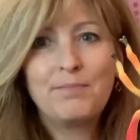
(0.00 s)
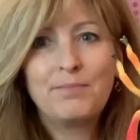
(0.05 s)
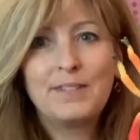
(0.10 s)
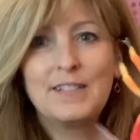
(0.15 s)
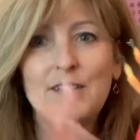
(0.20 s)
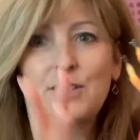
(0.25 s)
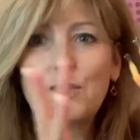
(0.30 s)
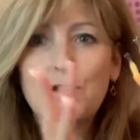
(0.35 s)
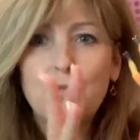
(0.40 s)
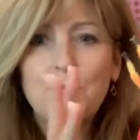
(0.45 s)

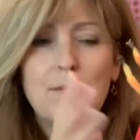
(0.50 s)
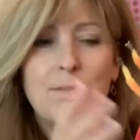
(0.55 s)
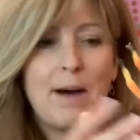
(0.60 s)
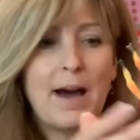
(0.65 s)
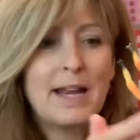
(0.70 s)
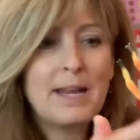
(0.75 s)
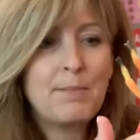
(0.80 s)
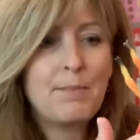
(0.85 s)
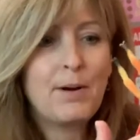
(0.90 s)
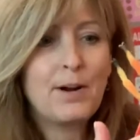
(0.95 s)
It's 3
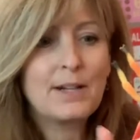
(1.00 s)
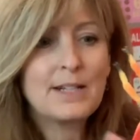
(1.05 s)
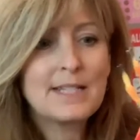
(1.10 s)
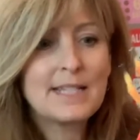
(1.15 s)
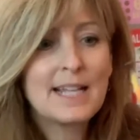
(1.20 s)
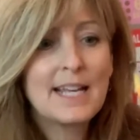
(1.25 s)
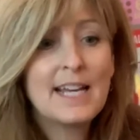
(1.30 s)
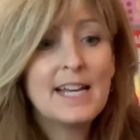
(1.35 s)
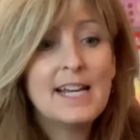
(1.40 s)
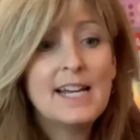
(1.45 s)
body parts.
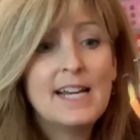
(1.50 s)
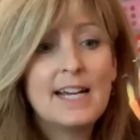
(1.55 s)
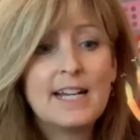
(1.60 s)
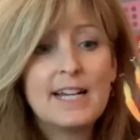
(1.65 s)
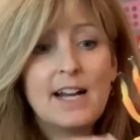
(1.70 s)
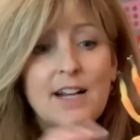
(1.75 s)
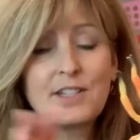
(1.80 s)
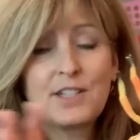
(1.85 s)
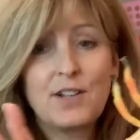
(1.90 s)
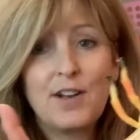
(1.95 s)
He
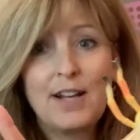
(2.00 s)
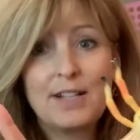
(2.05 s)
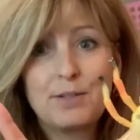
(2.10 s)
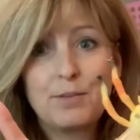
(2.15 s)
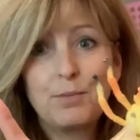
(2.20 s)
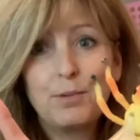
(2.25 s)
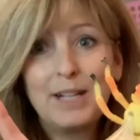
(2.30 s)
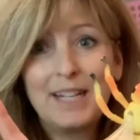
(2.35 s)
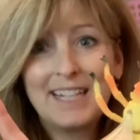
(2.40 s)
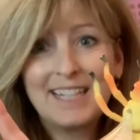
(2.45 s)
also has
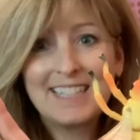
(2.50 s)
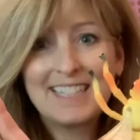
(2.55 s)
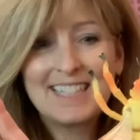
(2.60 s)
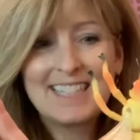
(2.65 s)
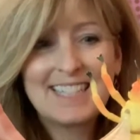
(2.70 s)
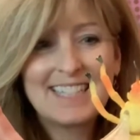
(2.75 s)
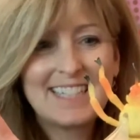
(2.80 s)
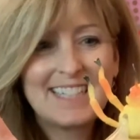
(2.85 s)
wings,